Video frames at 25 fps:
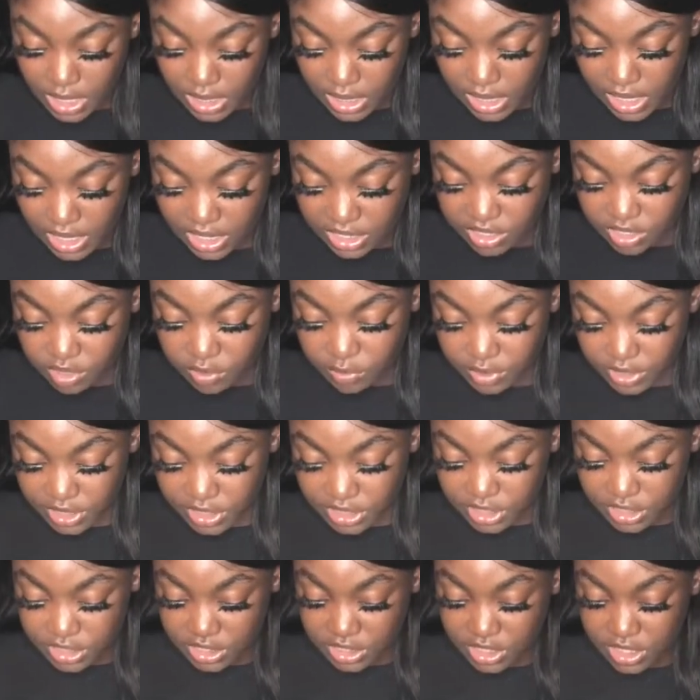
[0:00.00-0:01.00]
Next
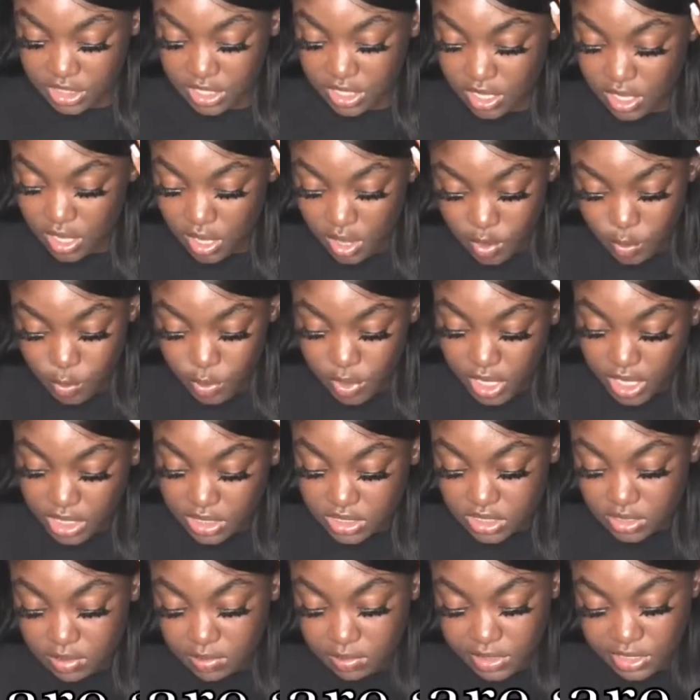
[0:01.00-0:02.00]
question: what are
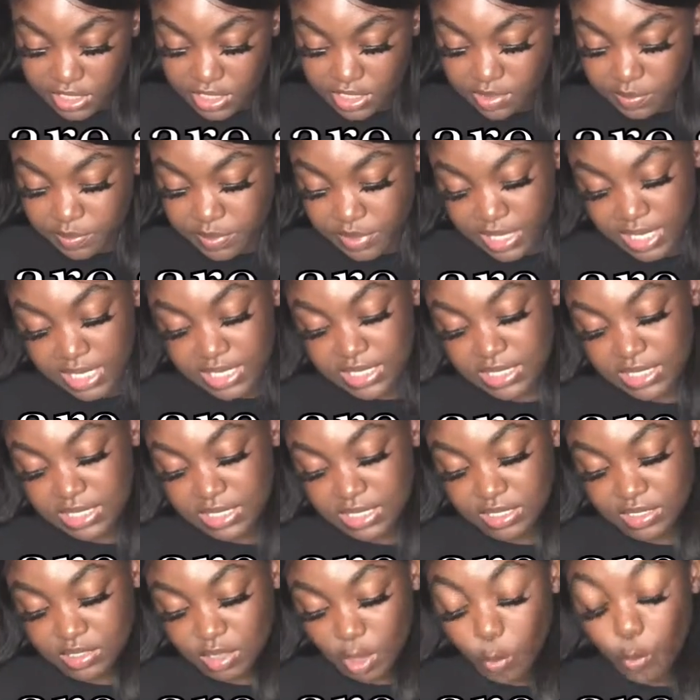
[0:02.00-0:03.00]
some good
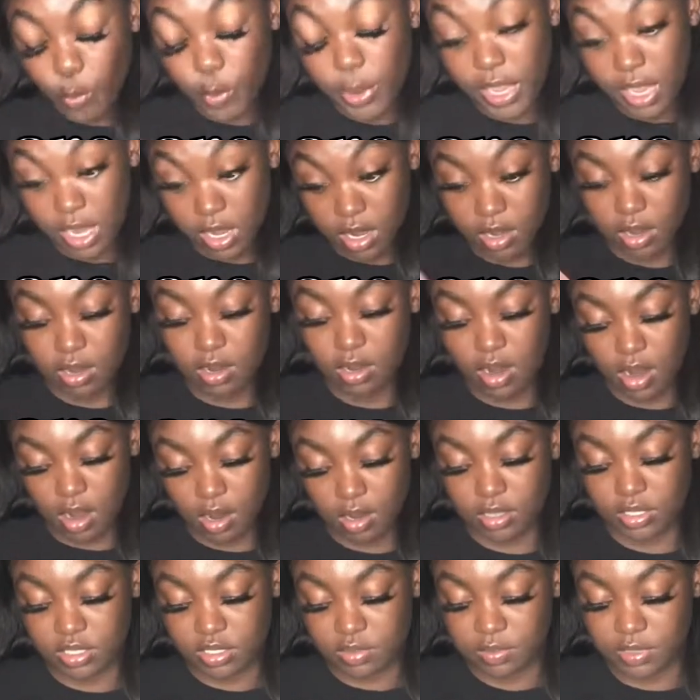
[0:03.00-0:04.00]
places where
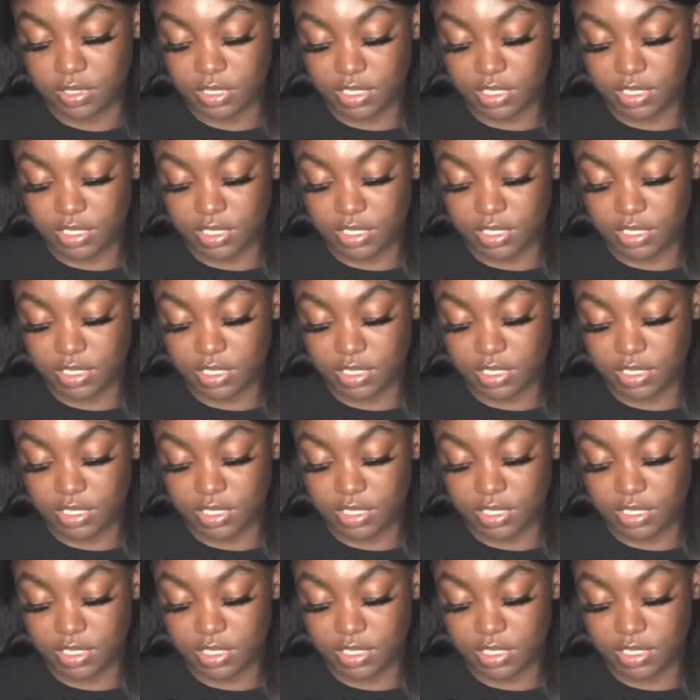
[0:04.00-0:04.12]
are some